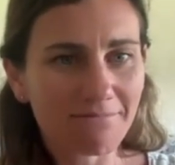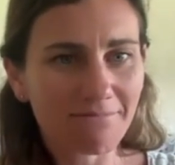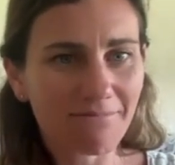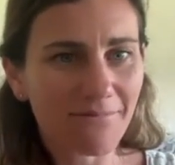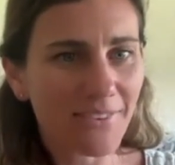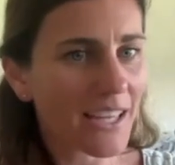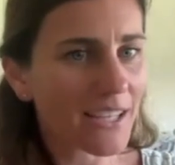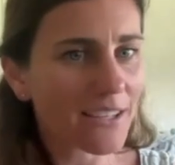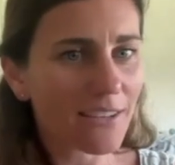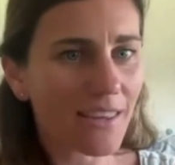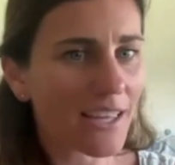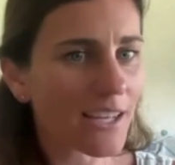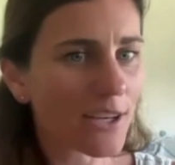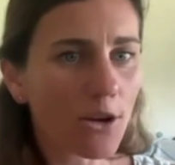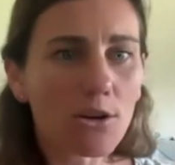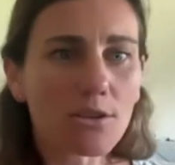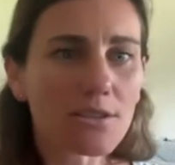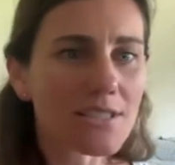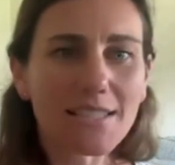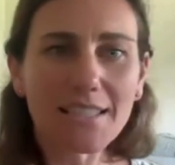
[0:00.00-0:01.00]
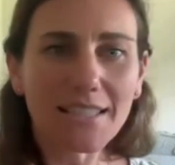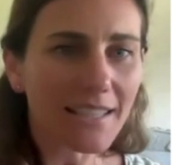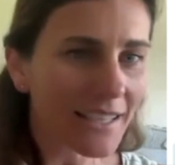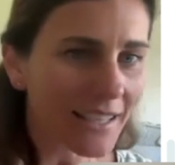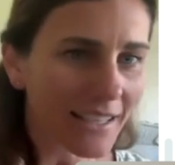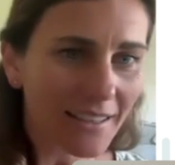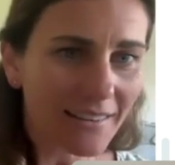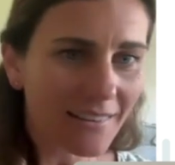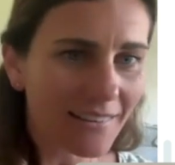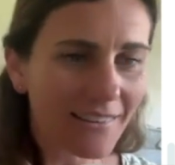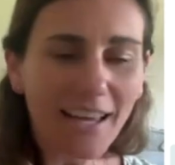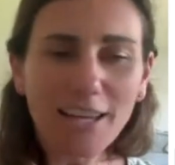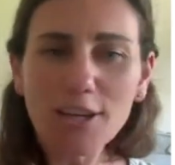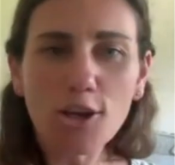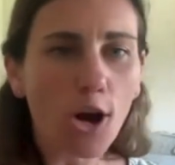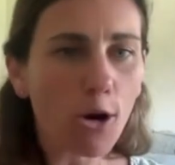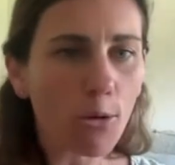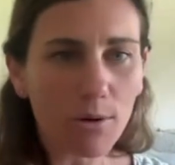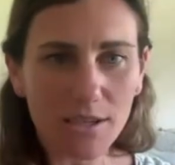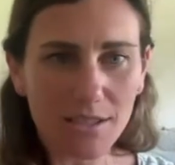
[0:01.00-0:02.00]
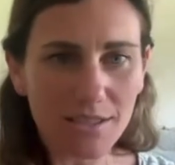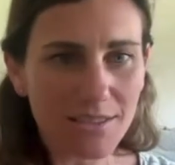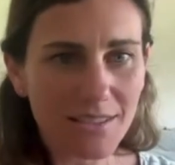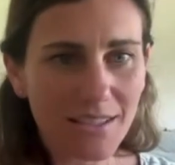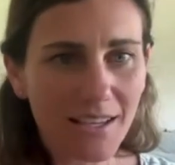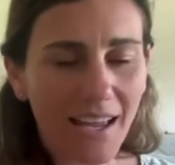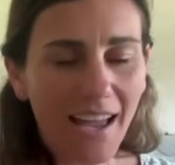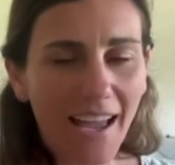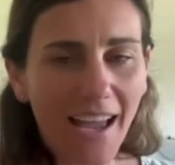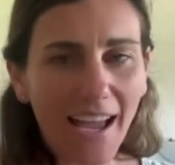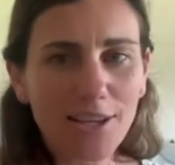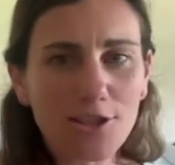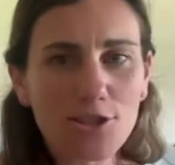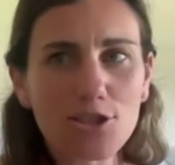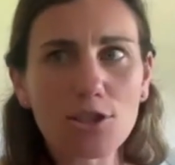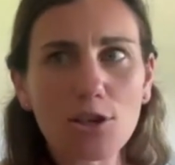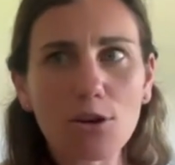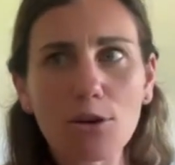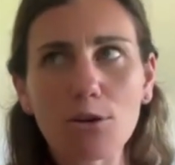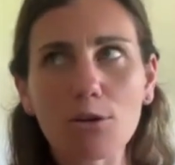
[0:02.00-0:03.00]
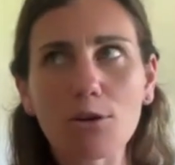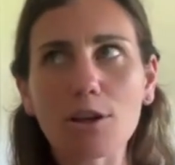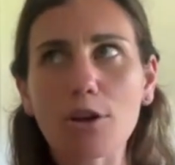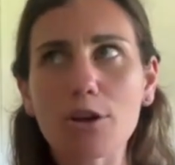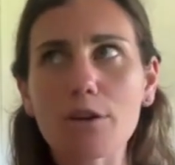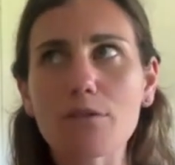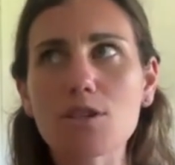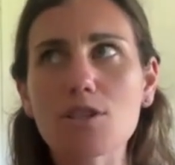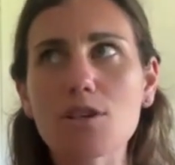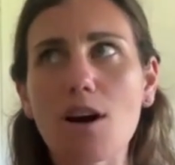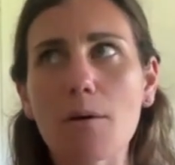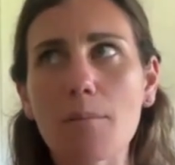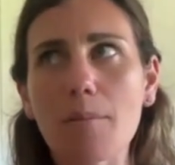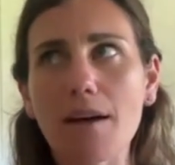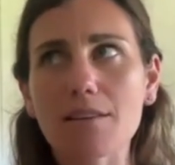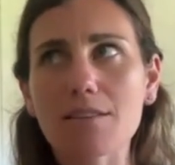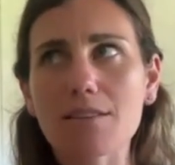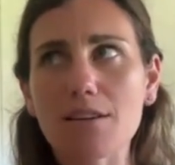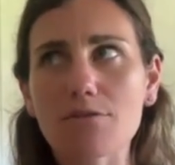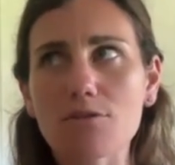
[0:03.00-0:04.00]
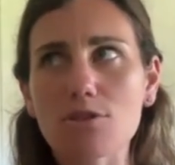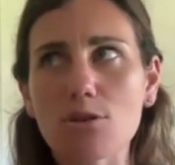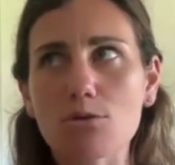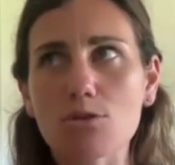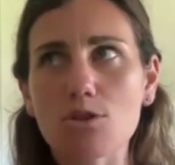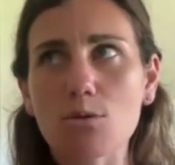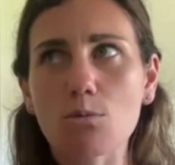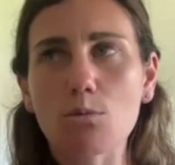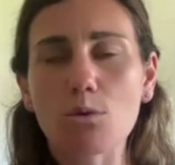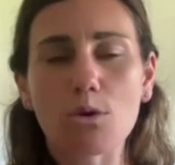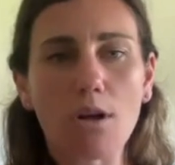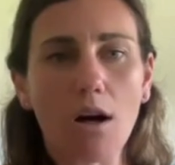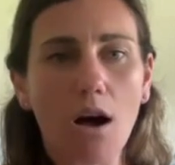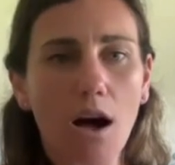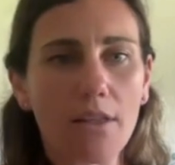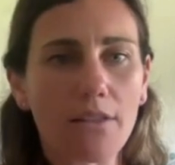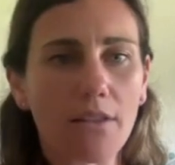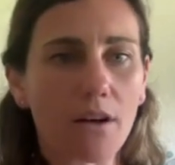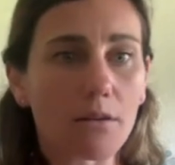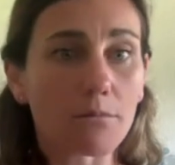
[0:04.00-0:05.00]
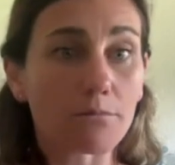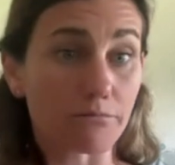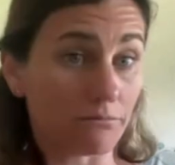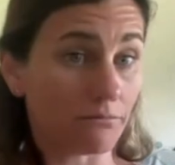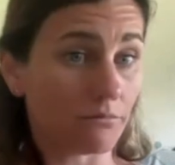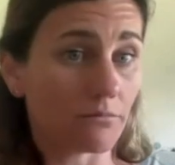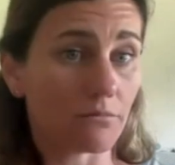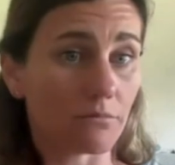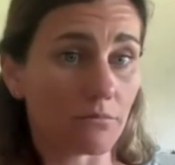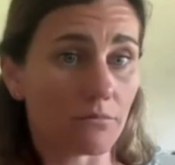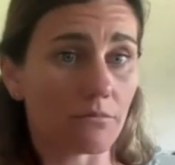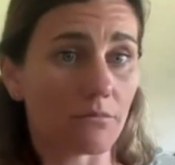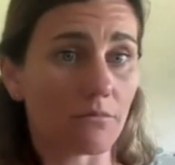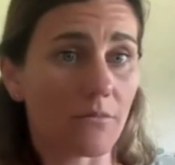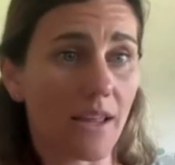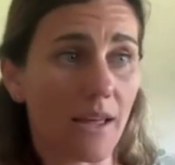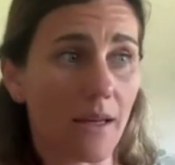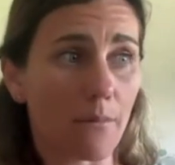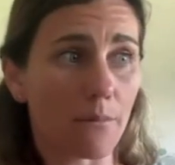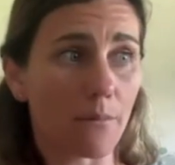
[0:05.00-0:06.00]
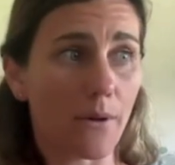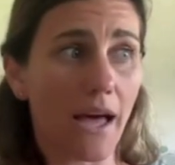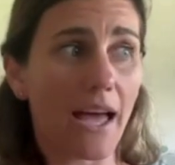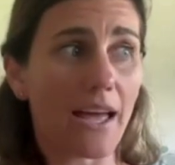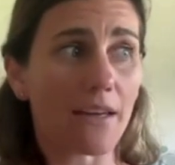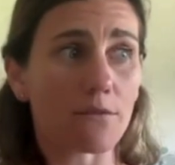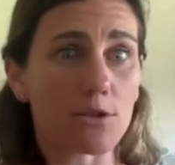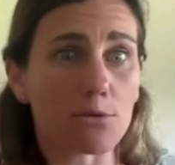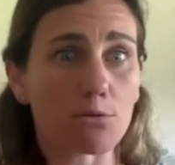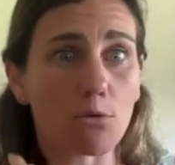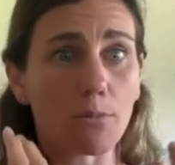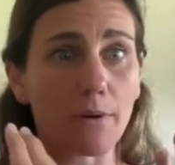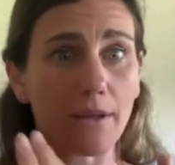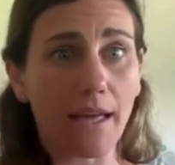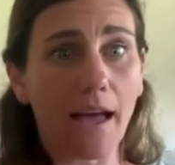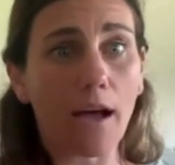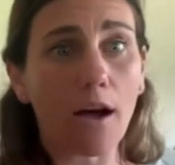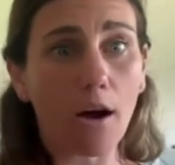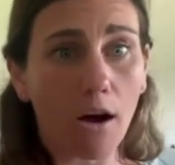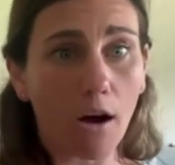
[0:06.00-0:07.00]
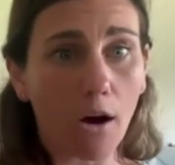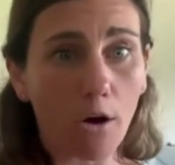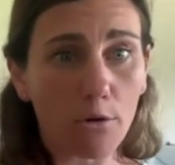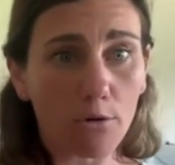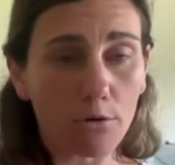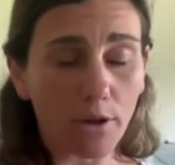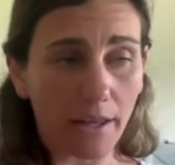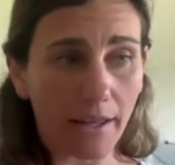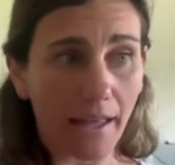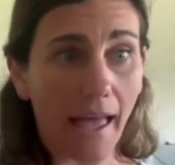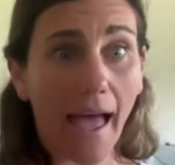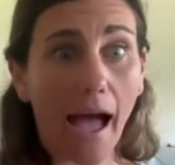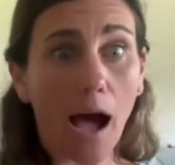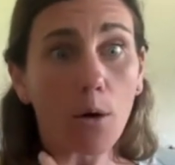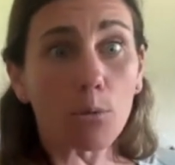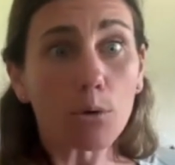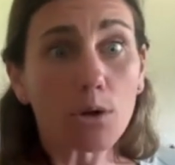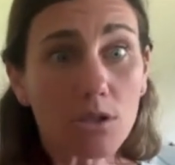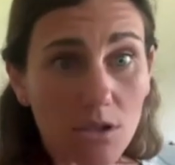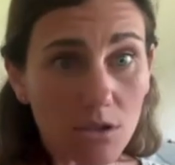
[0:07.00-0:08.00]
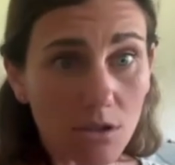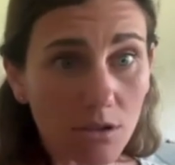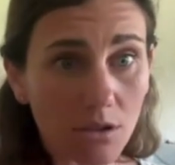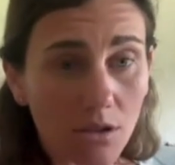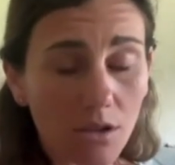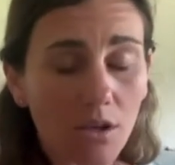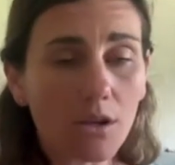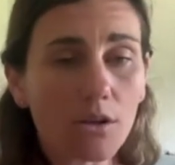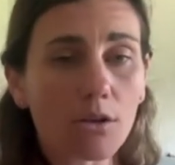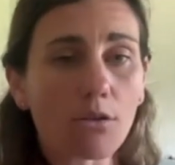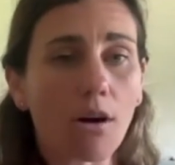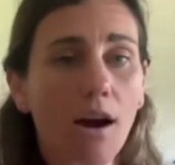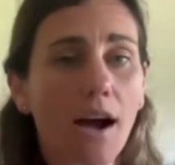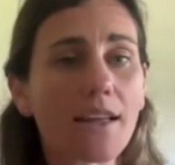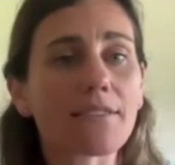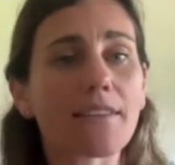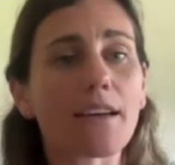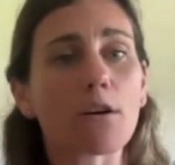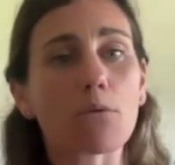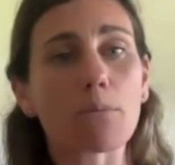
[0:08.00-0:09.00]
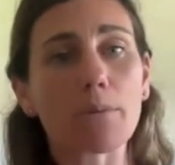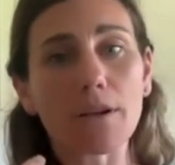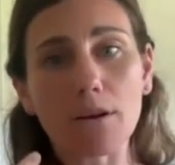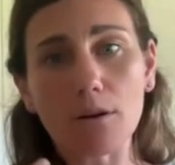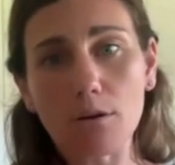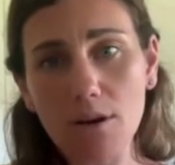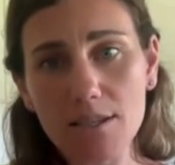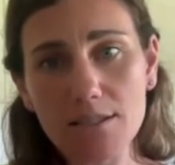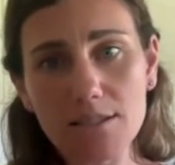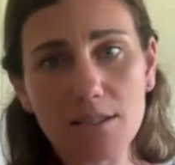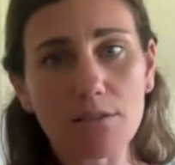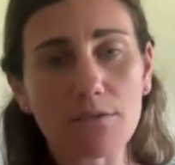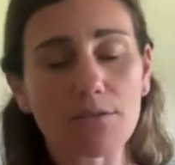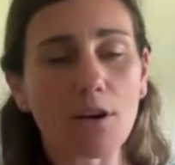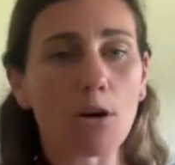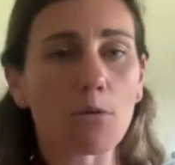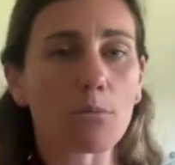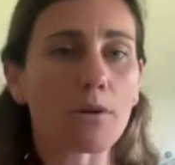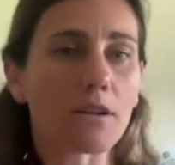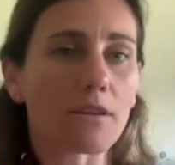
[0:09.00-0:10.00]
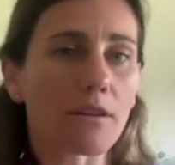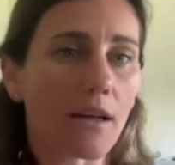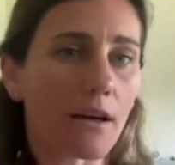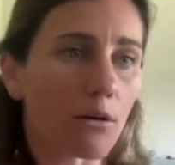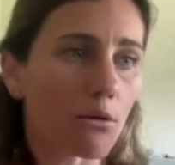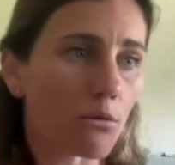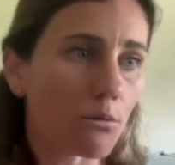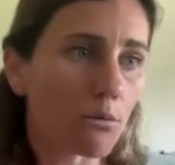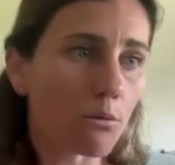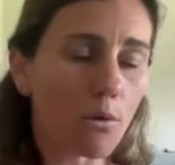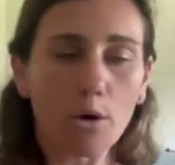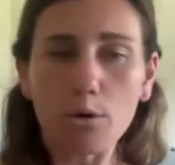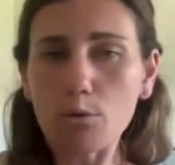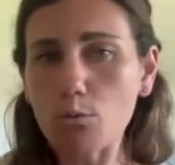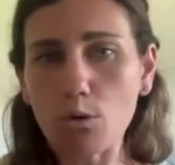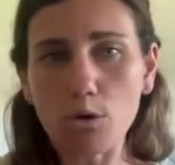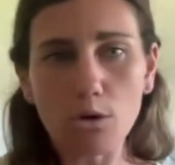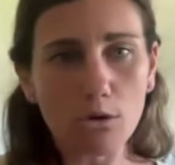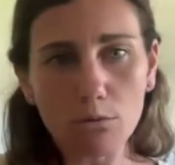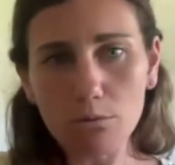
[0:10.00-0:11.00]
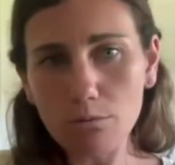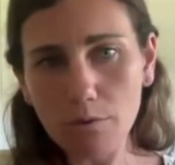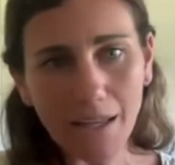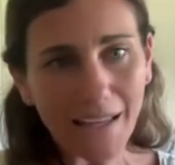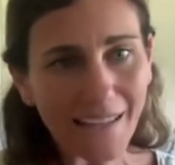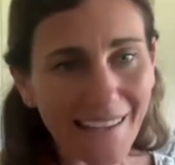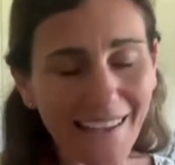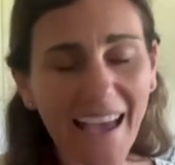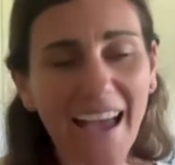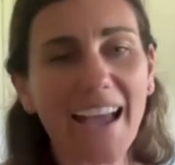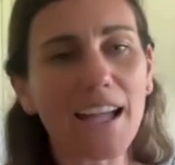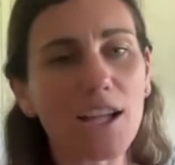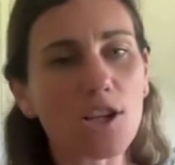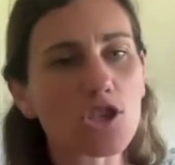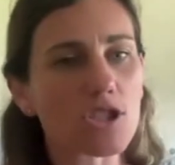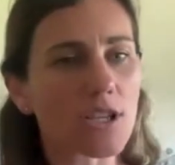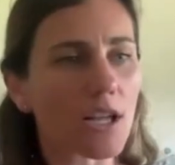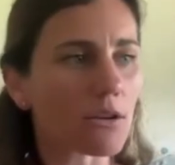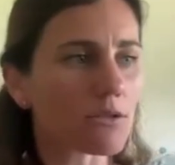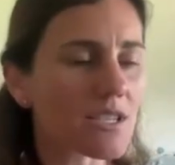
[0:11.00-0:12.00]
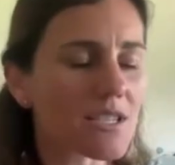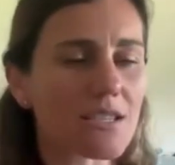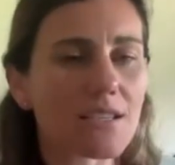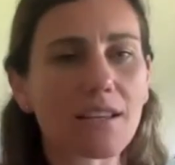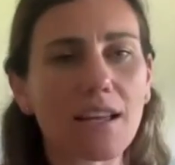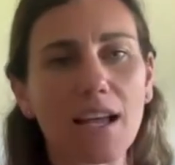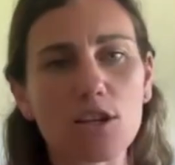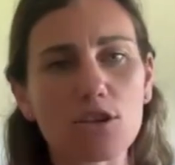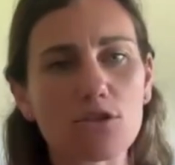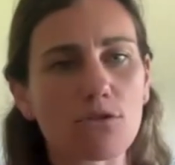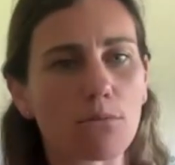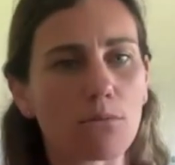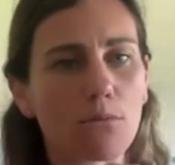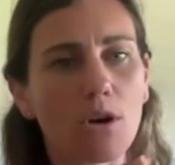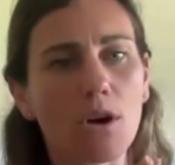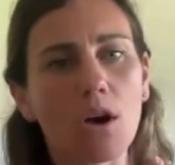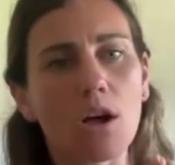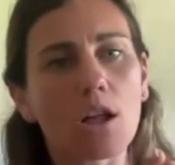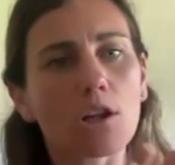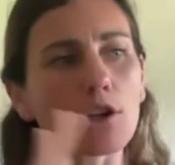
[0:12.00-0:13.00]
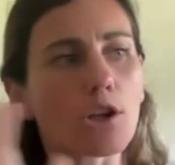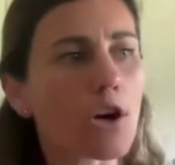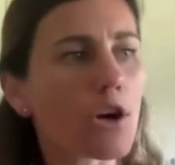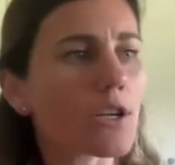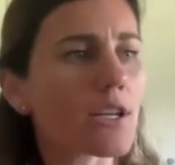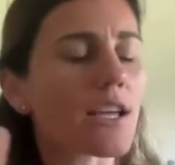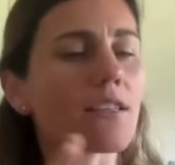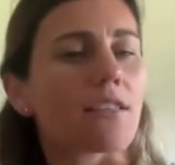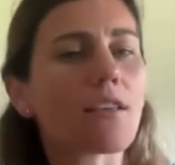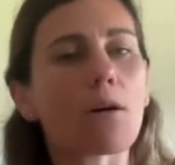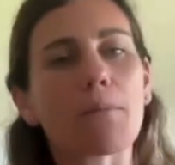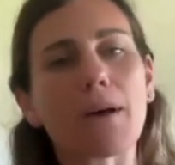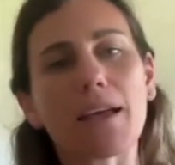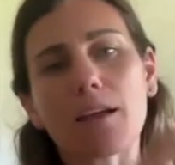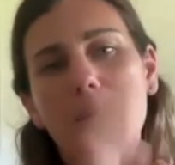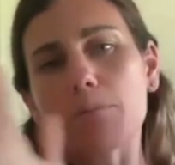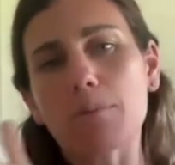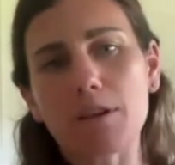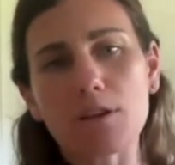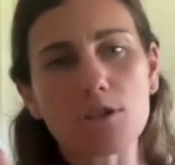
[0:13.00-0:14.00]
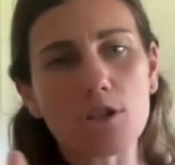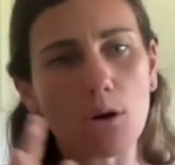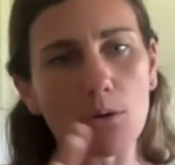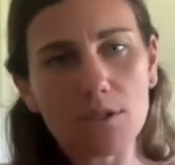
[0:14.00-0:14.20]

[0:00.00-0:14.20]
They're not silly. They know it. And so a lot of the time our deaf children will either their behaviors will be like outward, right? They'll be aggressive, they'll want to engage, they'll disengage from learning, they'll make a big show